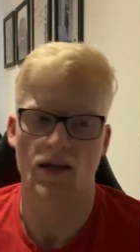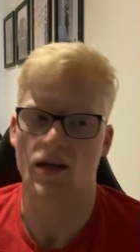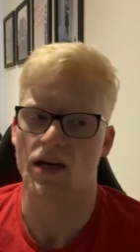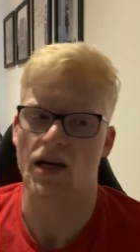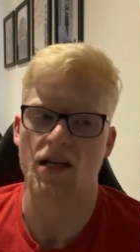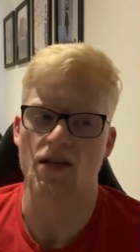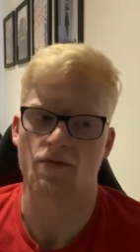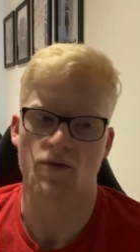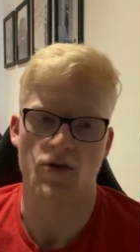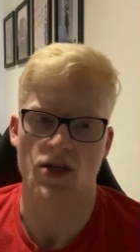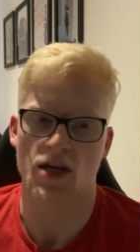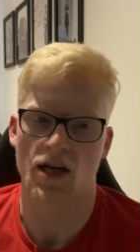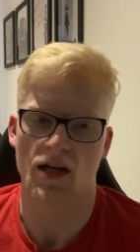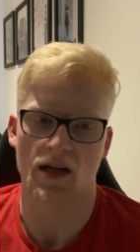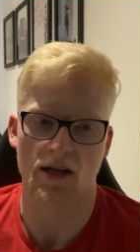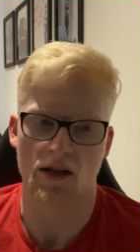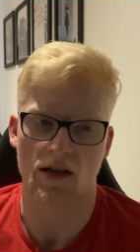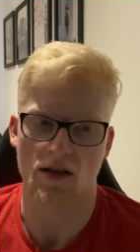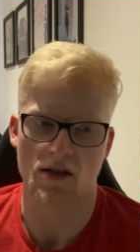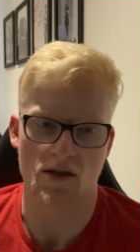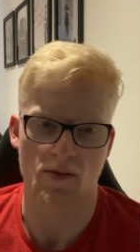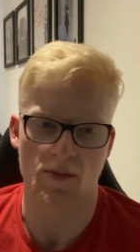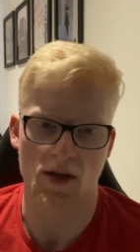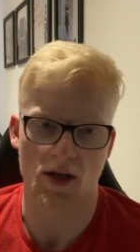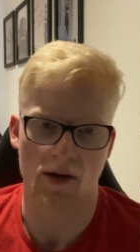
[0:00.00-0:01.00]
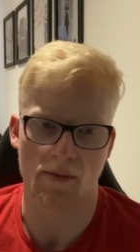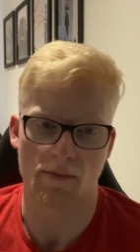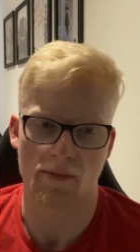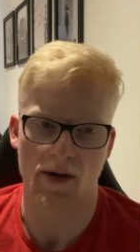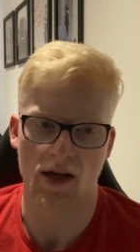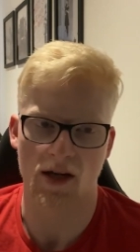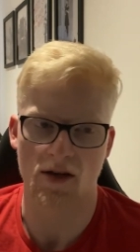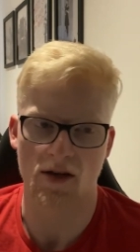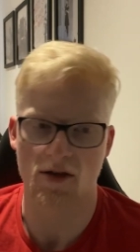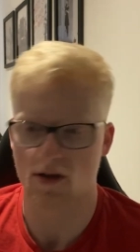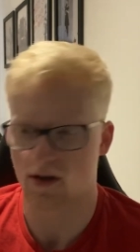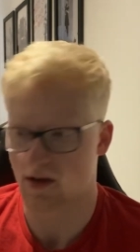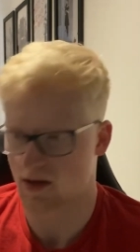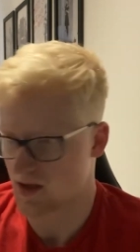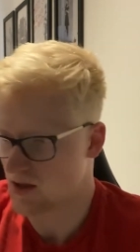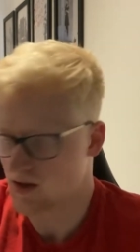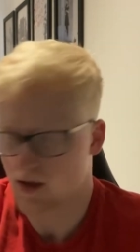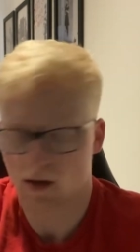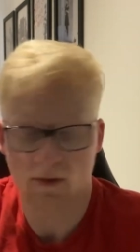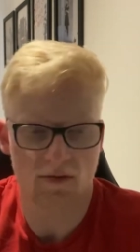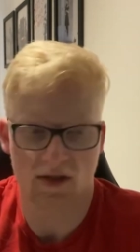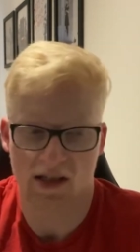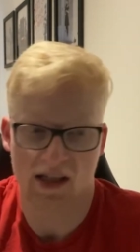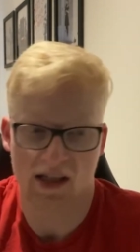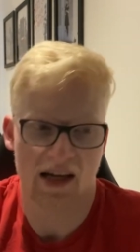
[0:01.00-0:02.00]
case for Challinor to become manager because I
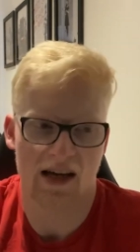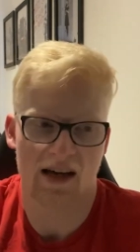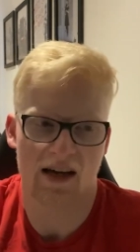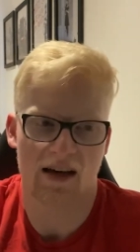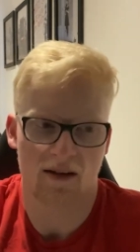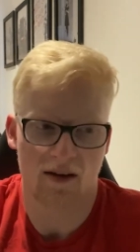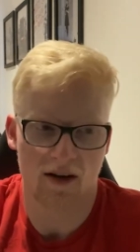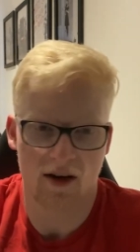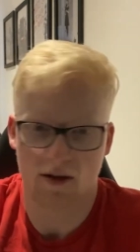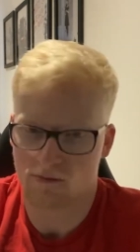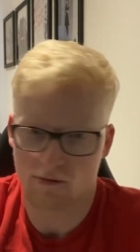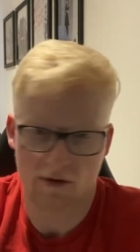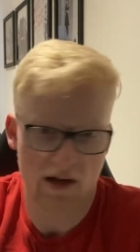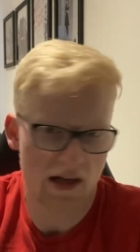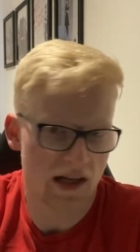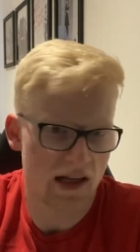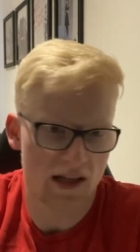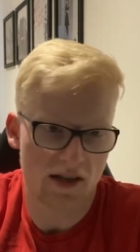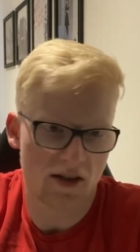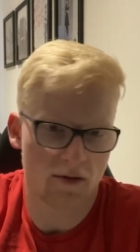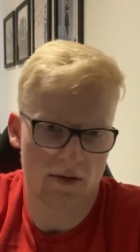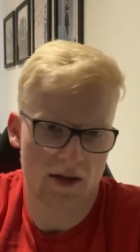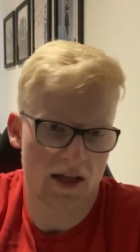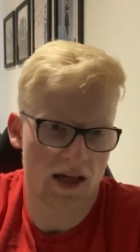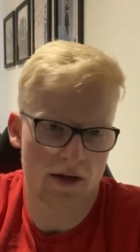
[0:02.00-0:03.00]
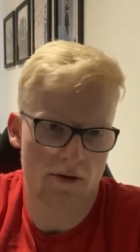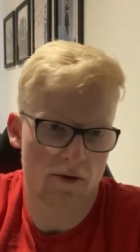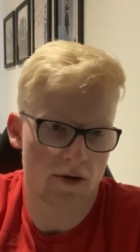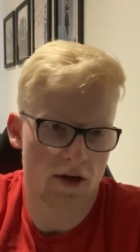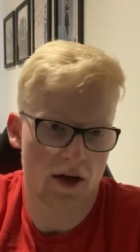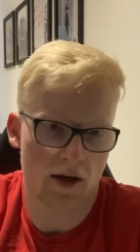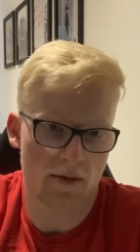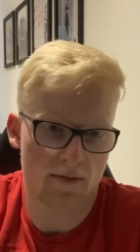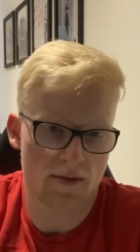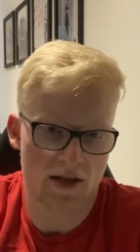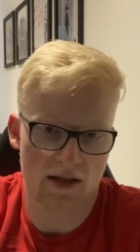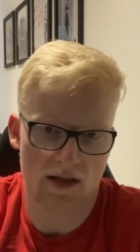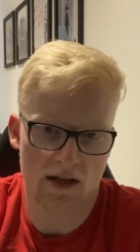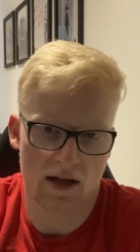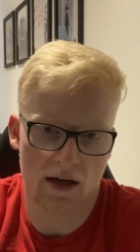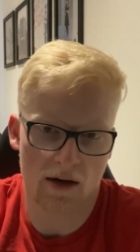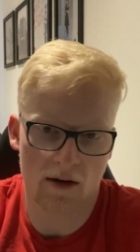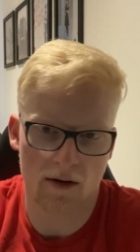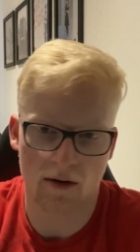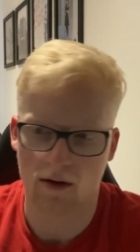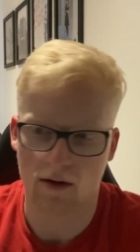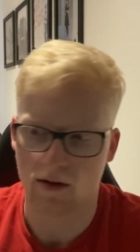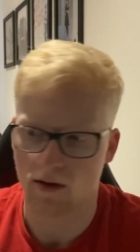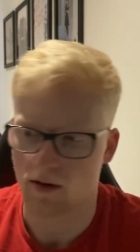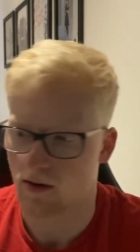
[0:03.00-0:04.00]
don't care. I really don't care who comes in
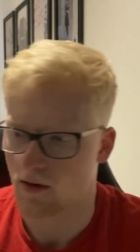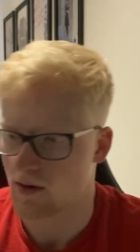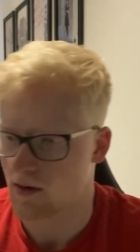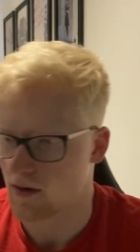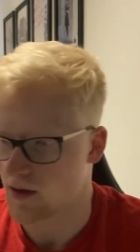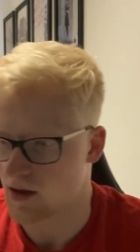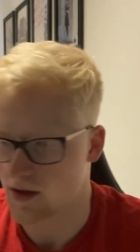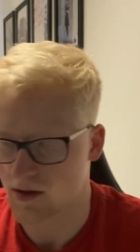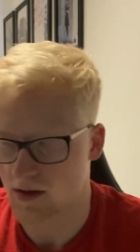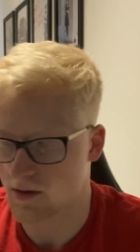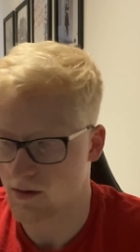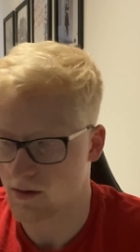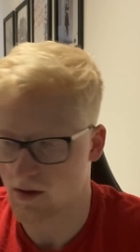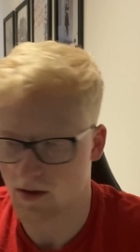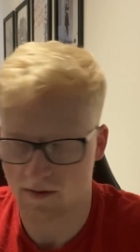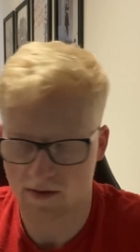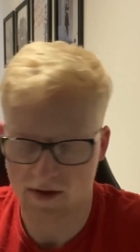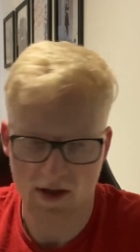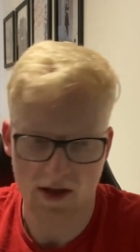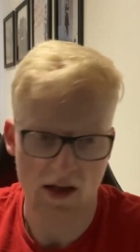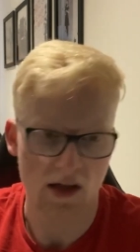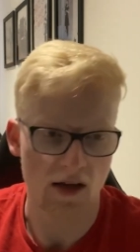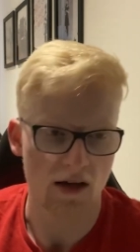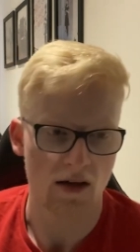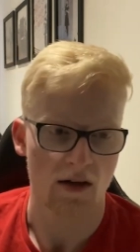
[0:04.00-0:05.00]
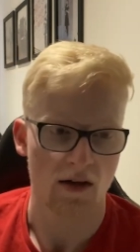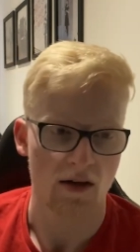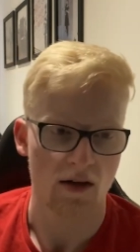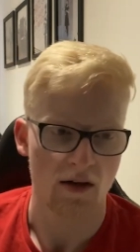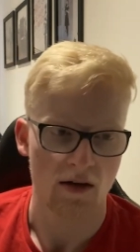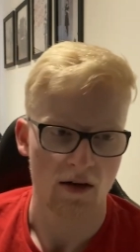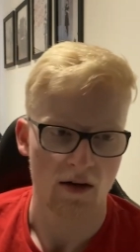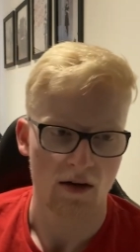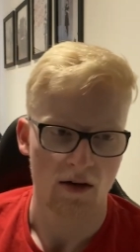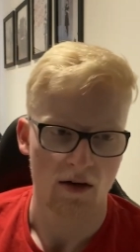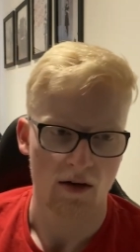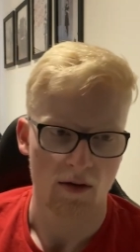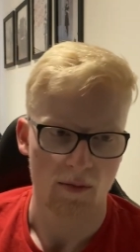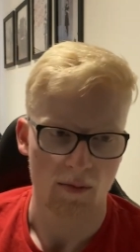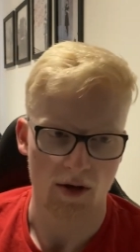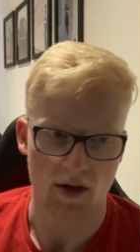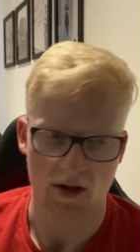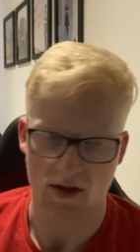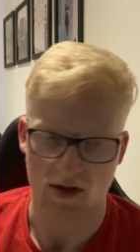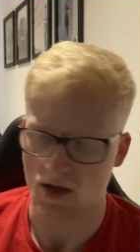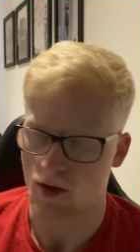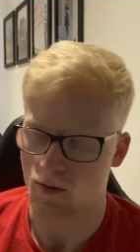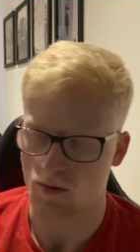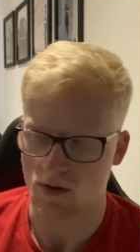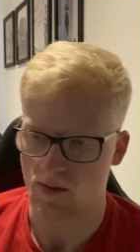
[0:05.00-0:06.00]
now. I don't give a shit
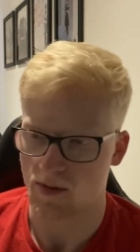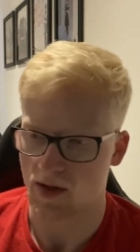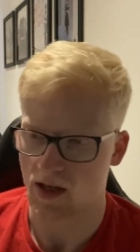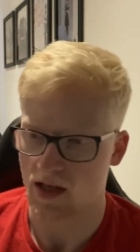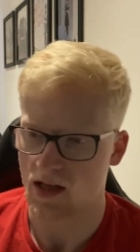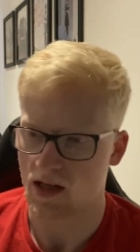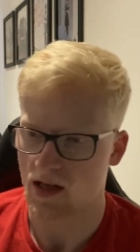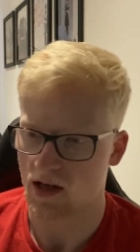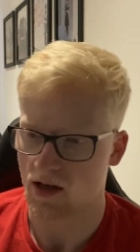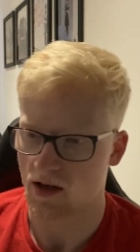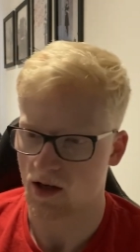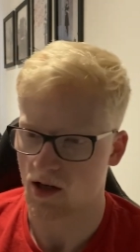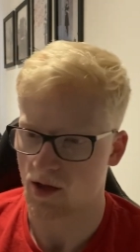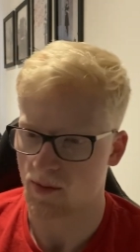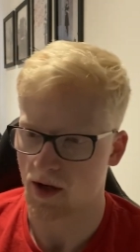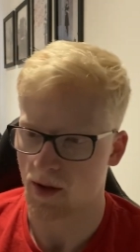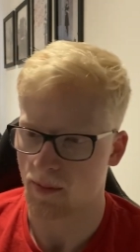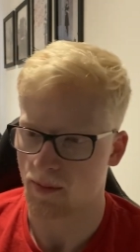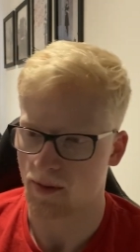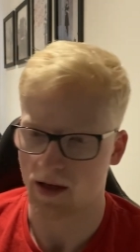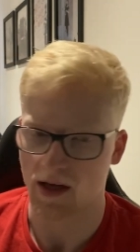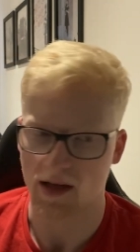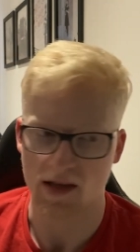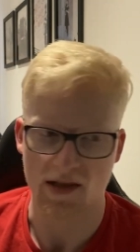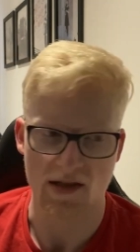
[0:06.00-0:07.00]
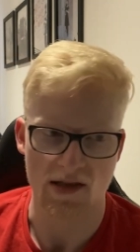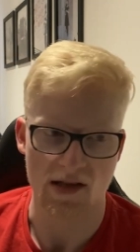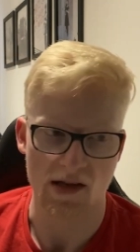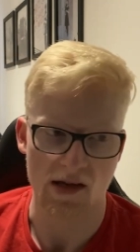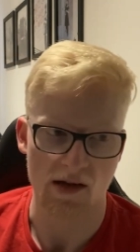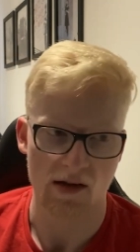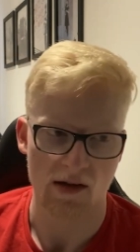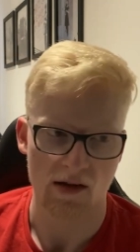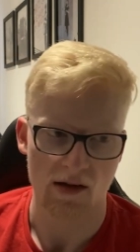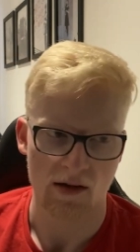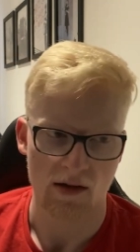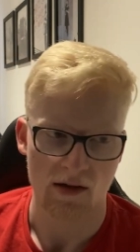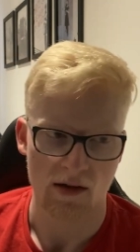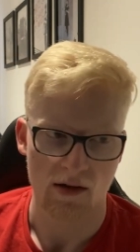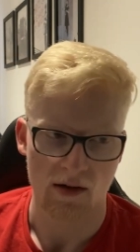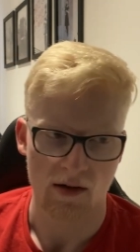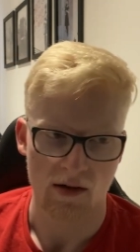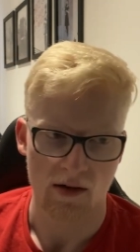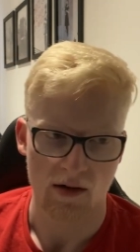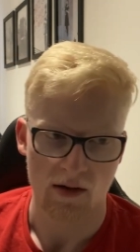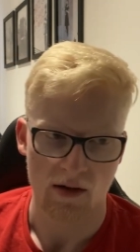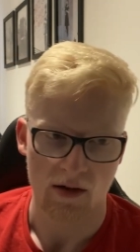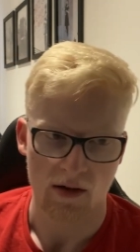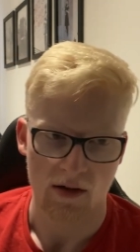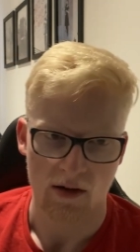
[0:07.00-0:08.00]
because ultimately they're going to be up against it.
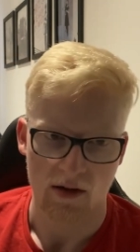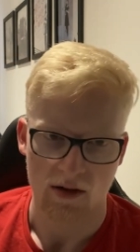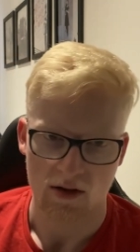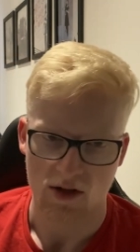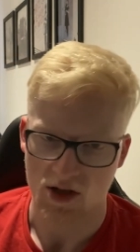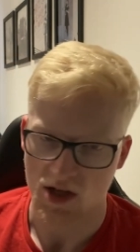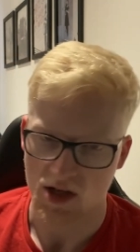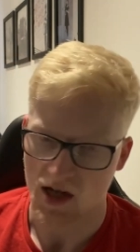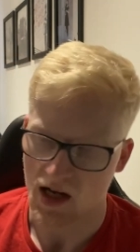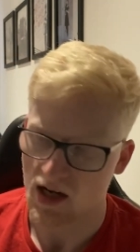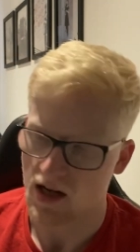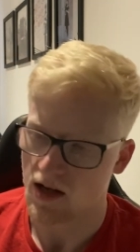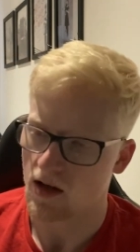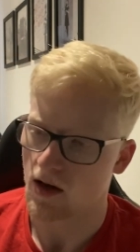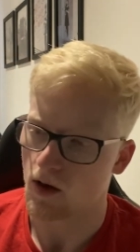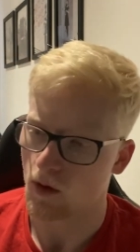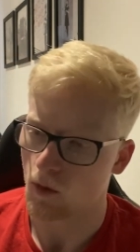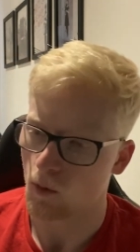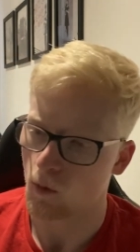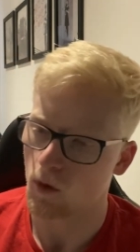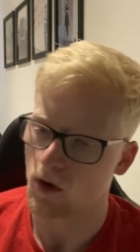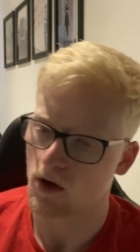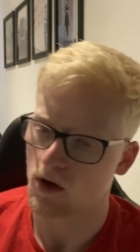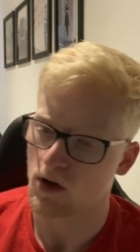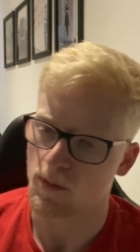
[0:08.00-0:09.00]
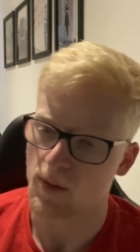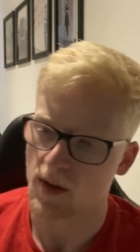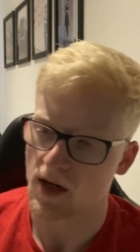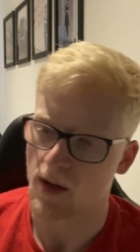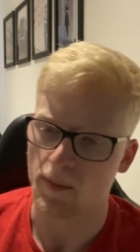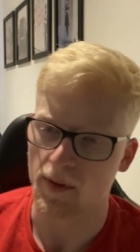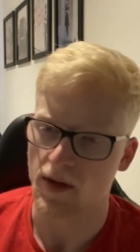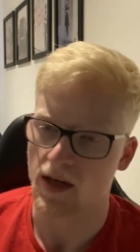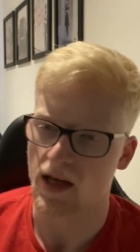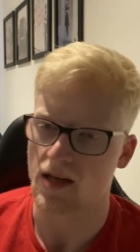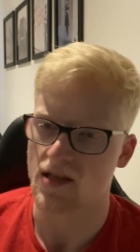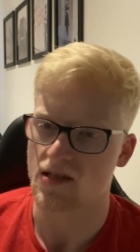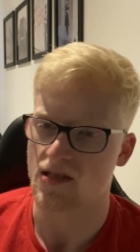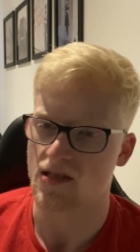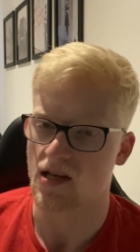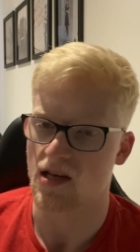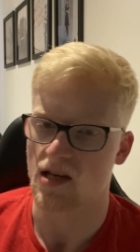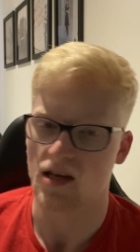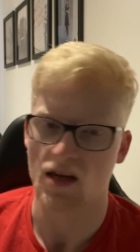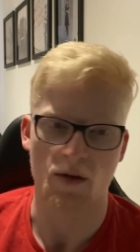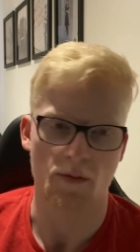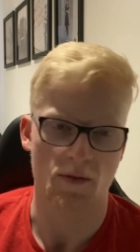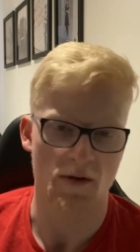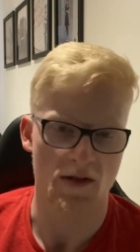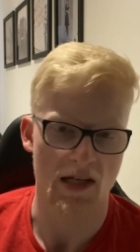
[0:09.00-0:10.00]
Challinor would have been up against it
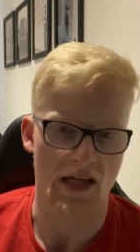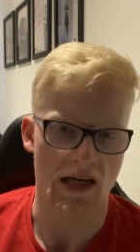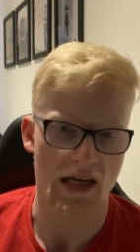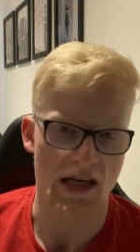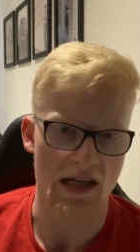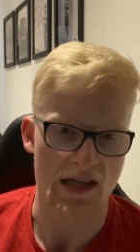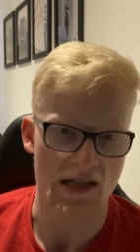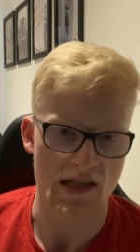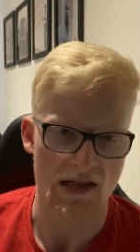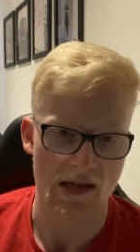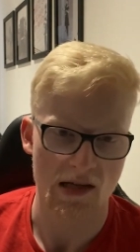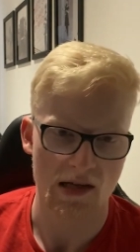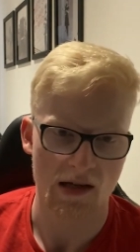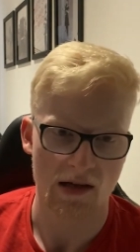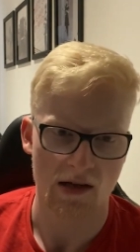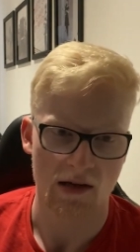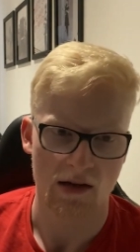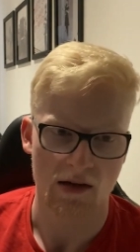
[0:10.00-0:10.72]
enough as it is.